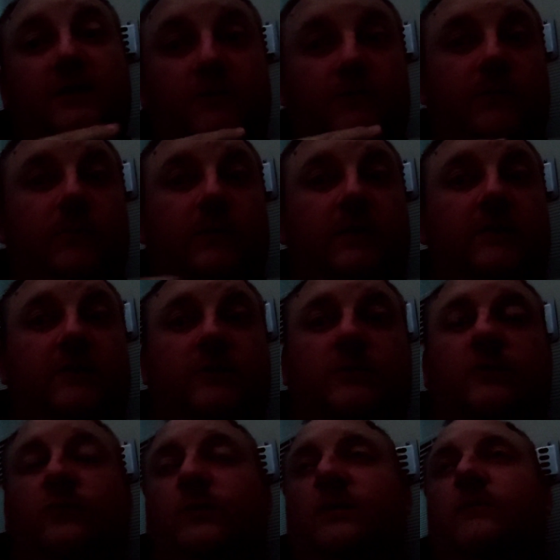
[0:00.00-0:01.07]
this for winter
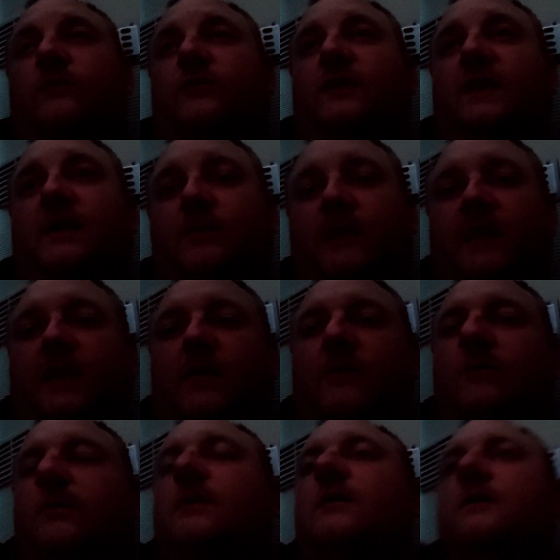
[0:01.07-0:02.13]
as well. See how we get
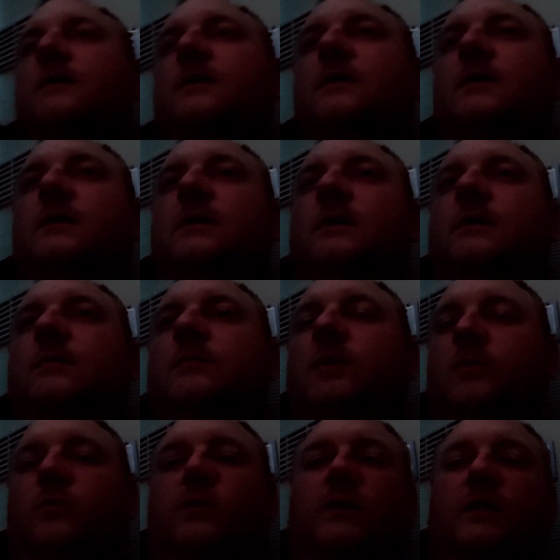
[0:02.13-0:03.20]
on.
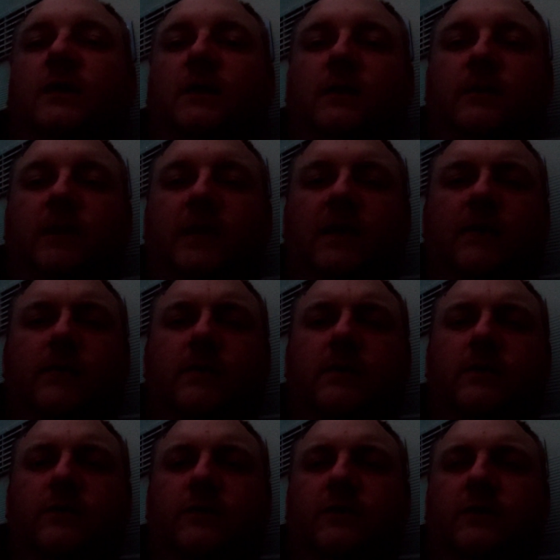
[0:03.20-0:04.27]
But we're only going to be going
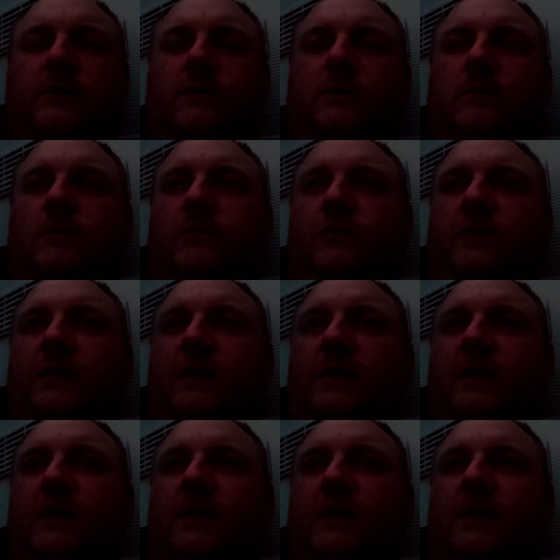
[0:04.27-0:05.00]
on to obviously